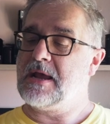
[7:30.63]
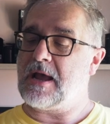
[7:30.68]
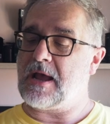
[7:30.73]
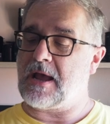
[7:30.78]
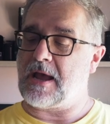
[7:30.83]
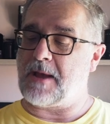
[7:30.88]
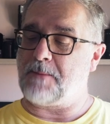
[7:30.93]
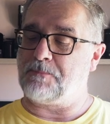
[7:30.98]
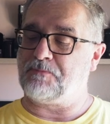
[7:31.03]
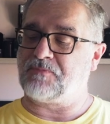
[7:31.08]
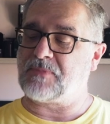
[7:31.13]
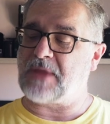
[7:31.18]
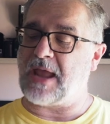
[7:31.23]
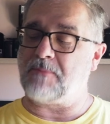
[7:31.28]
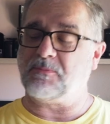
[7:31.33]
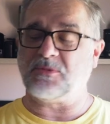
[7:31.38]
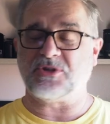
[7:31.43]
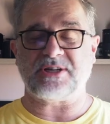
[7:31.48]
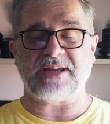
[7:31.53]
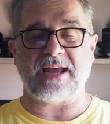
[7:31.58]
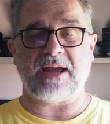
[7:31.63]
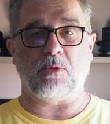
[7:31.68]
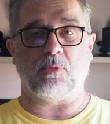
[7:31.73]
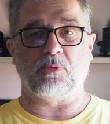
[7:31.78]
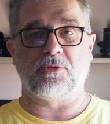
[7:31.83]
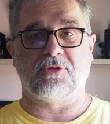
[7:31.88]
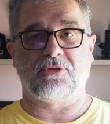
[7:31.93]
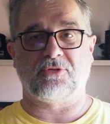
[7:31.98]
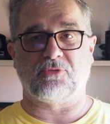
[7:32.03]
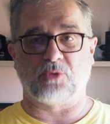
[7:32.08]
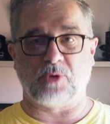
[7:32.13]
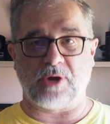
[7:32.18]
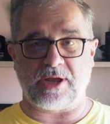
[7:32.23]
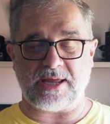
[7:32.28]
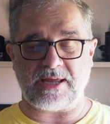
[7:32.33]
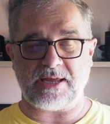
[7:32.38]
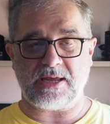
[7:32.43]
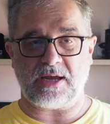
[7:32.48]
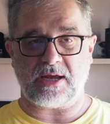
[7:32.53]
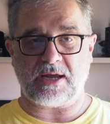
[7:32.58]
um, MTL
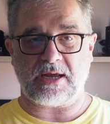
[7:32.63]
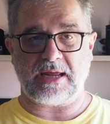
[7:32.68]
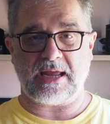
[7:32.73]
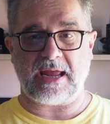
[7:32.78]
3